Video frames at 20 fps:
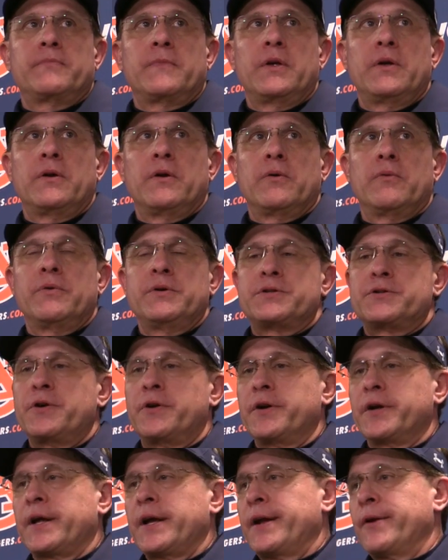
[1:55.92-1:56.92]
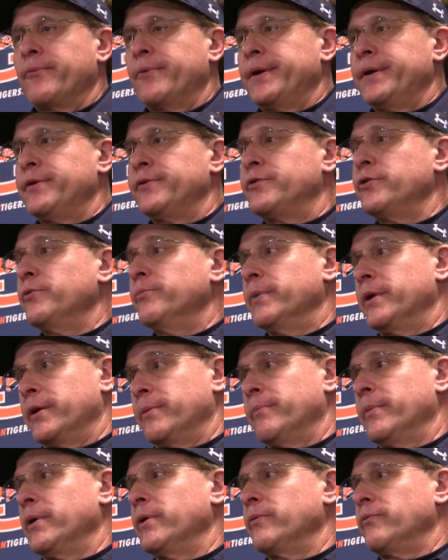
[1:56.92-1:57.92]
you know, we started kind of went in
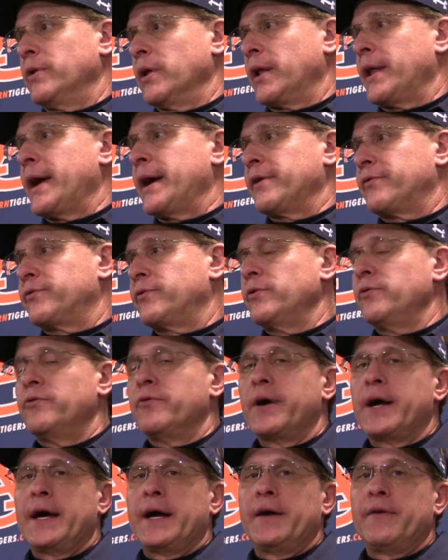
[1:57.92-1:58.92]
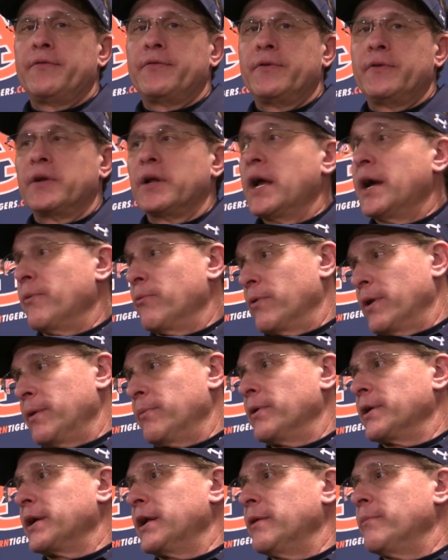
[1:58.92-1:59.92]
two-minute mode the last two drives and were
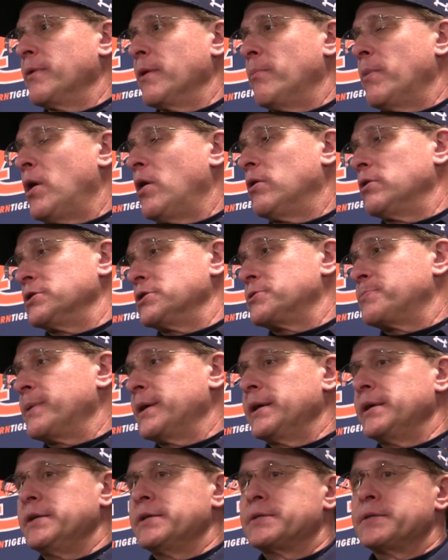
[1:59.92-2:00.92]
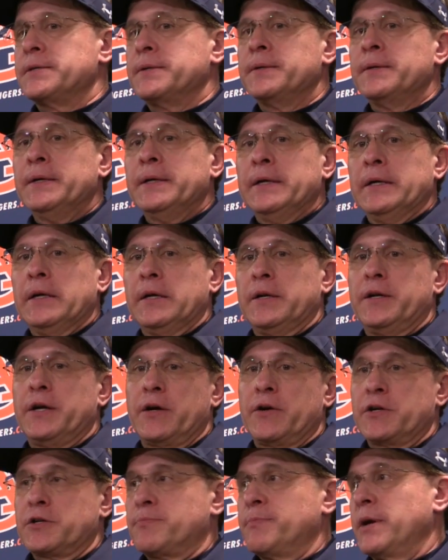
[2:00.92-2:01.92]
able to get him the ball in space. And
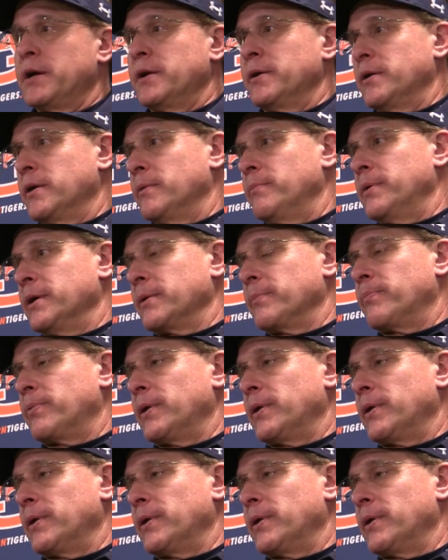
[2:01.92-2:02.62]
Darius made a big